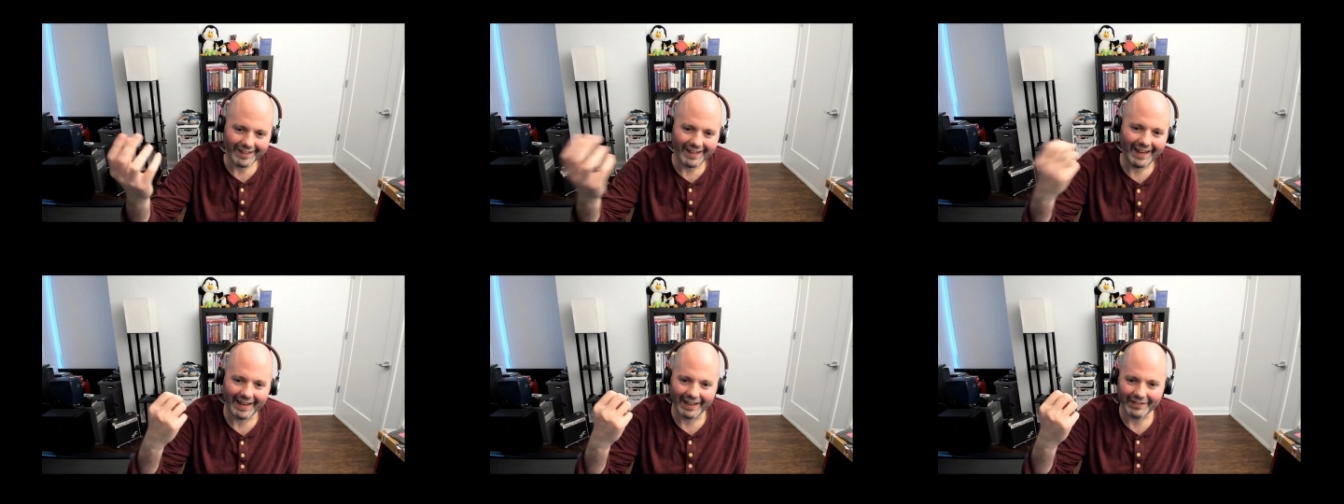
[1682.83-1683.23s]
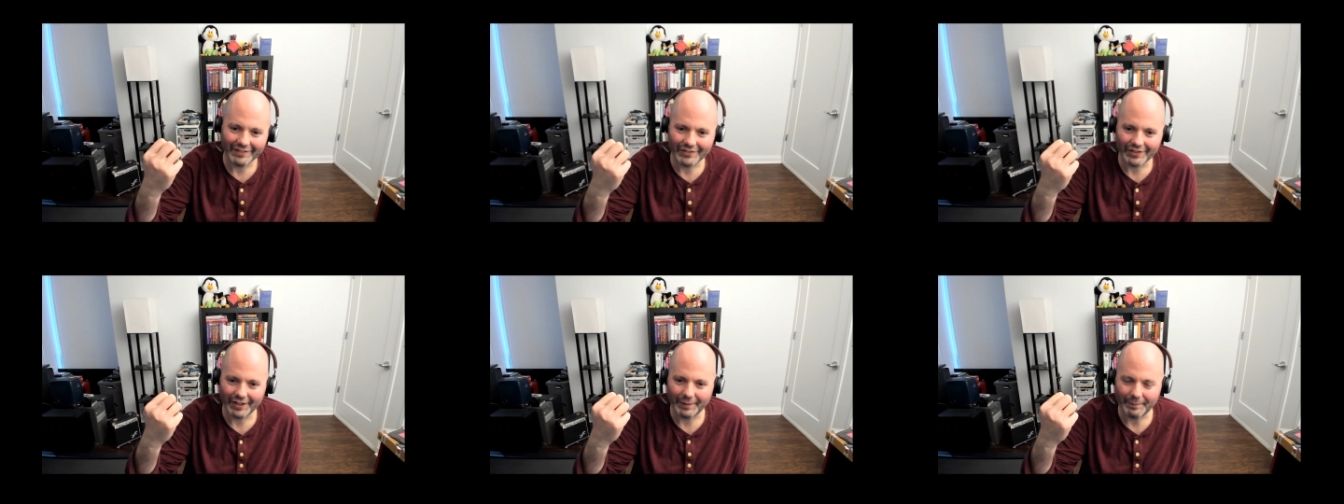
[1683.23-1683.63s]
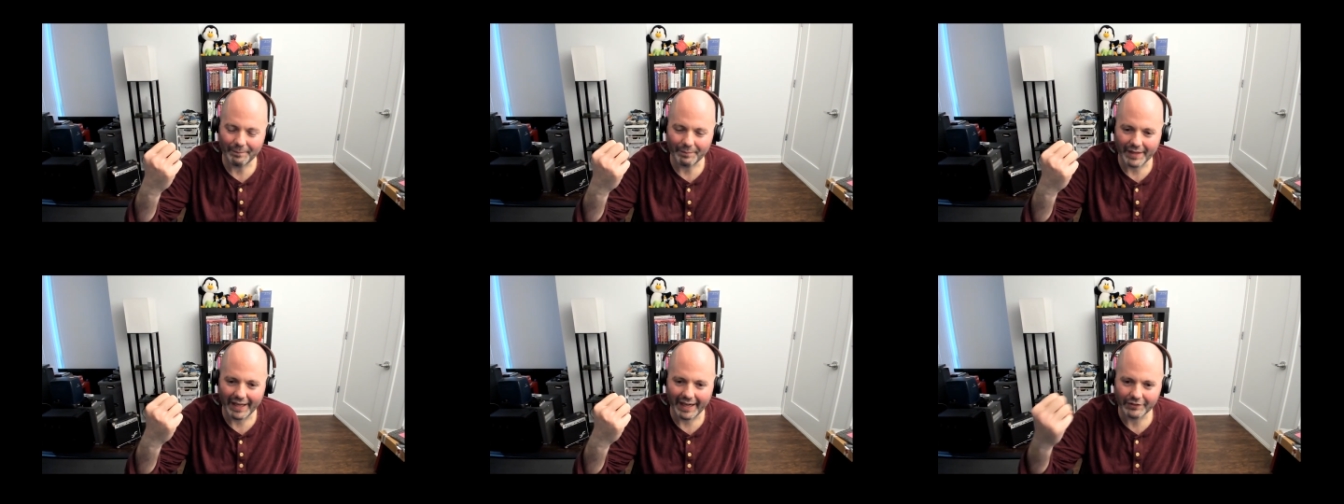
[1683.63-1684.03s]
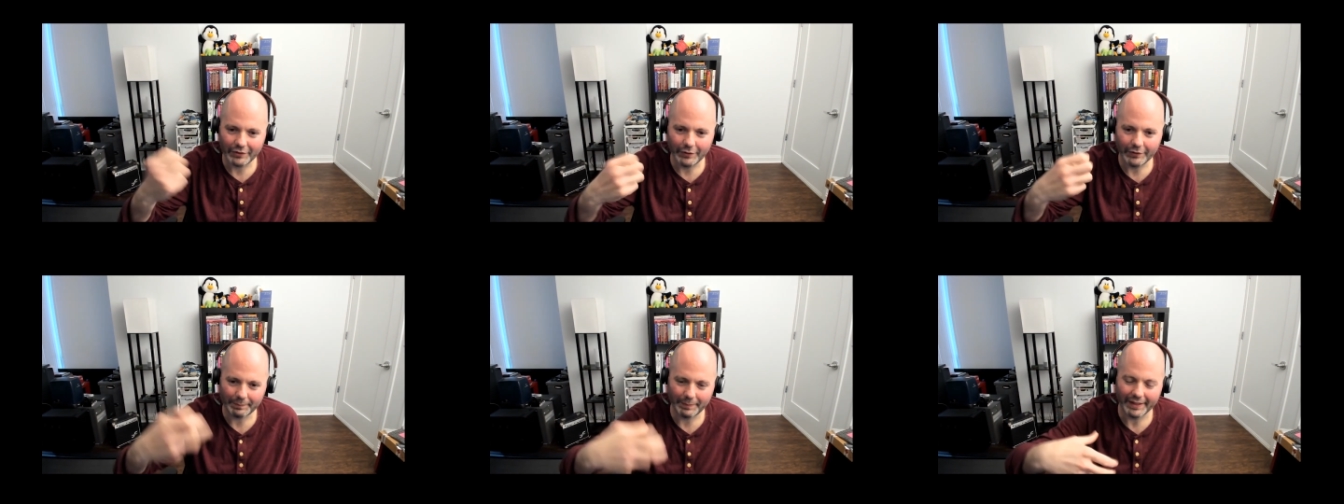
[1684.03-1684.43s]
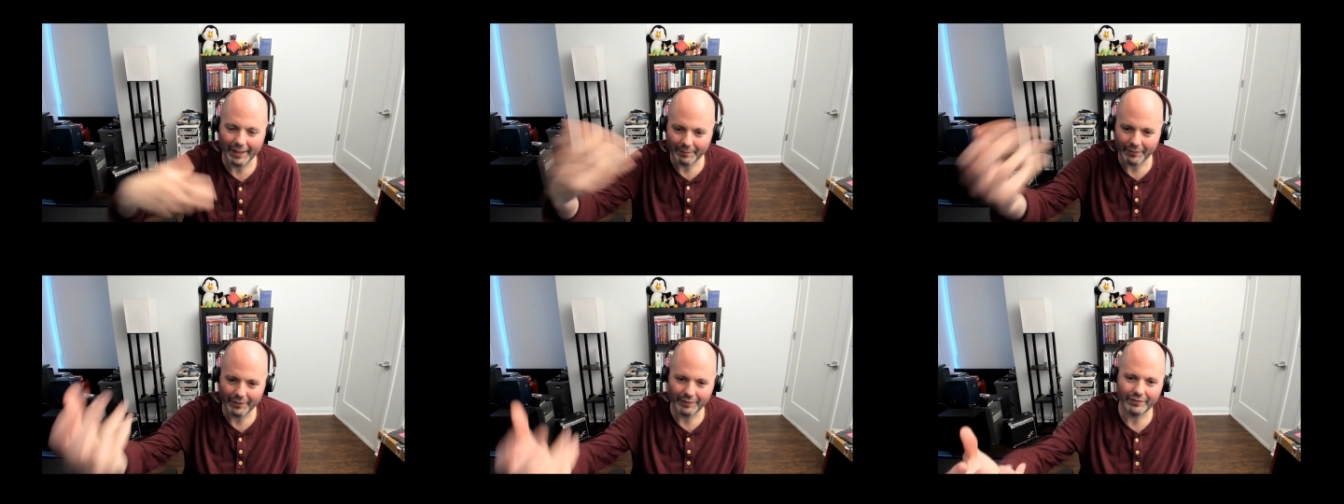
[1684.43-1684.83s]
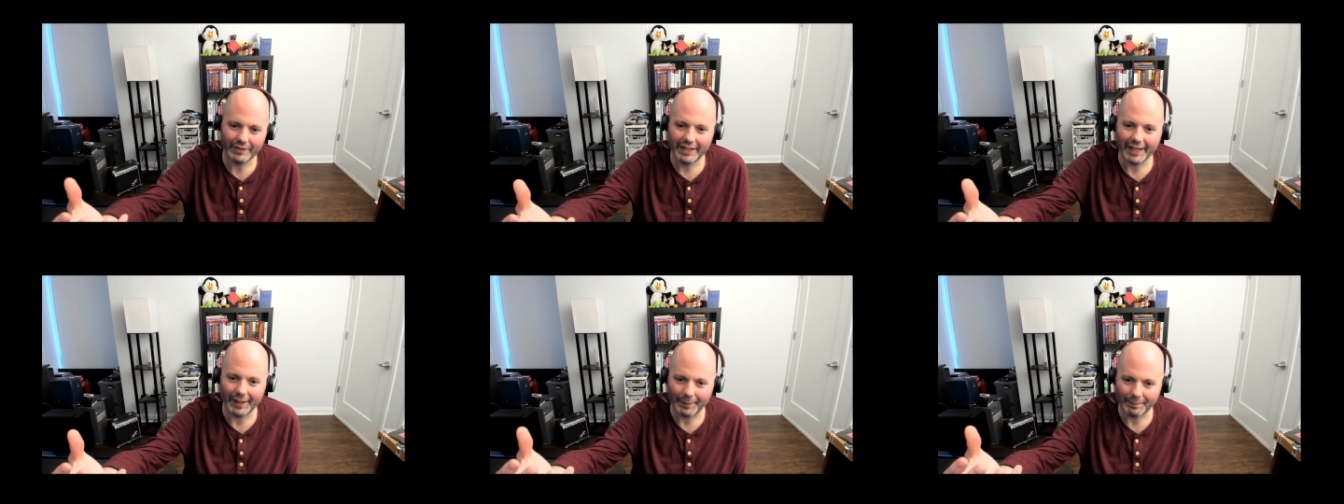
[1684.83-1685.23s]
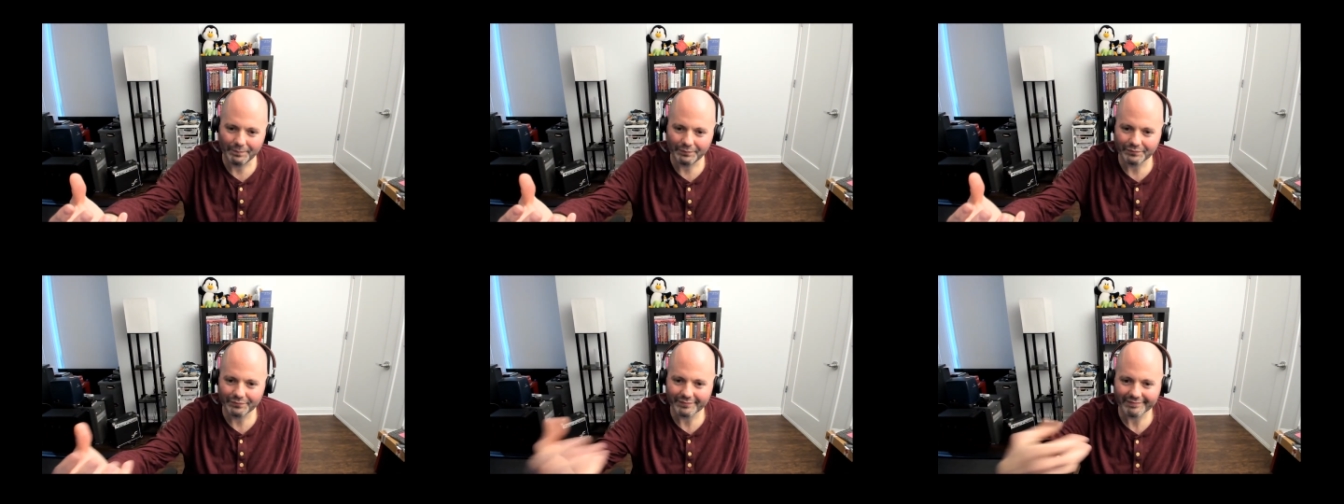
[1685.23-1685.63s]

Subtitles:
And as you spin up the VM,